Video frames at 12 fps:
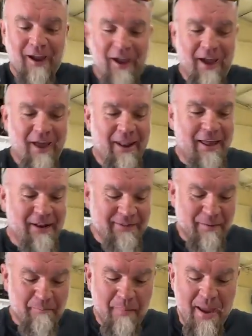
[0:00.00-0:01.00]
and it's
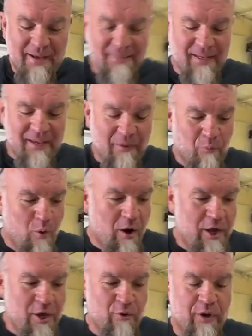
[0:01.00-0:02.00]
amazing what
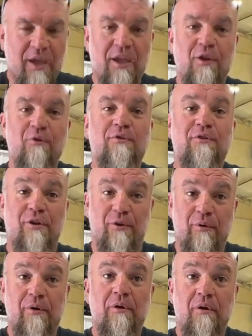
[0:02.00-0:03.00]
you get used to
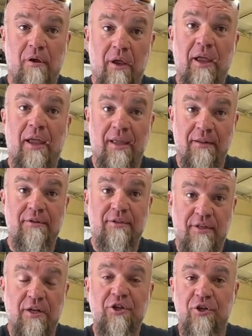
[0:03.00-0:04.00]
in
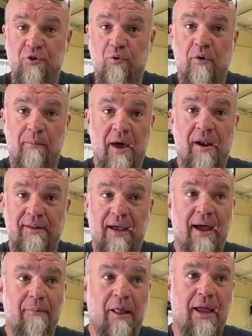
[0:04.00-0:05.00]
such a short amount of
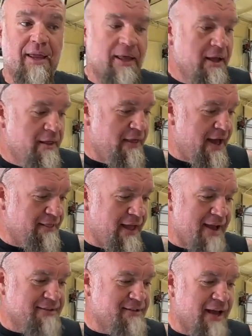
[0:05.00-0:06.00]
time. Like that
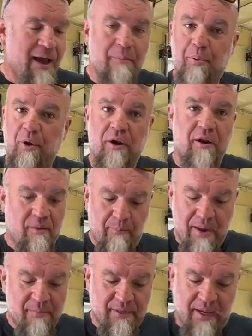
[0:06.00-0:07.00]
last time putting it in the
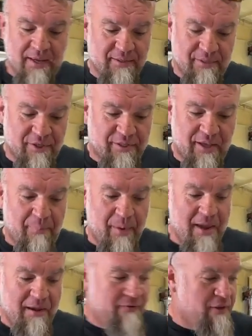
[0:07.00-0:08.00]
beams against Giuseppe,
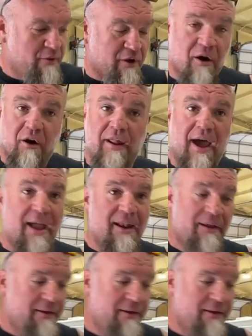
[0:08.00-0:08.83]
even though the car died.